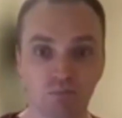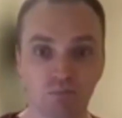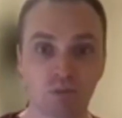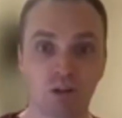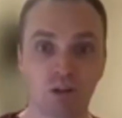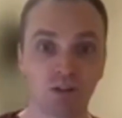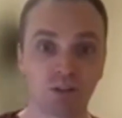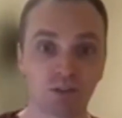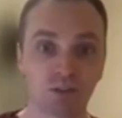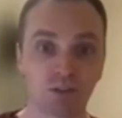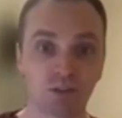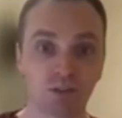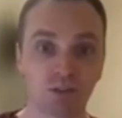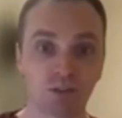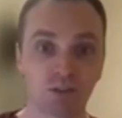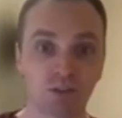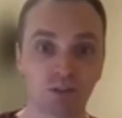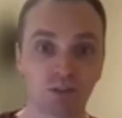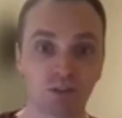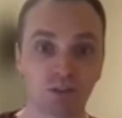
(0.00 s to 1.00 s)
guys,
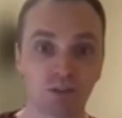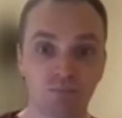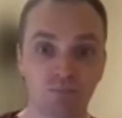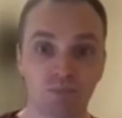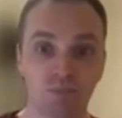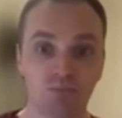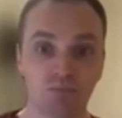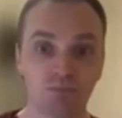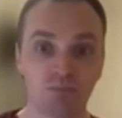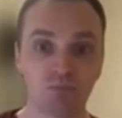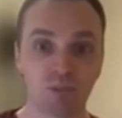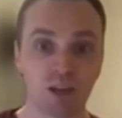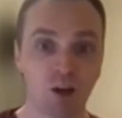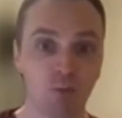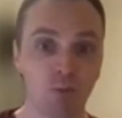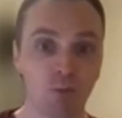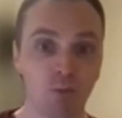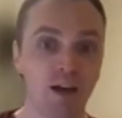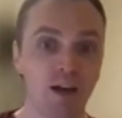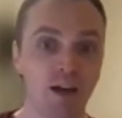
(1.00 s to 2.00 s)
can I
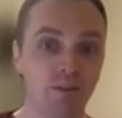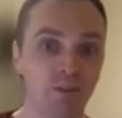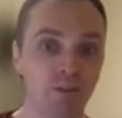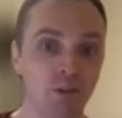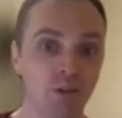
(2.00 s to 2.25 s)
help out?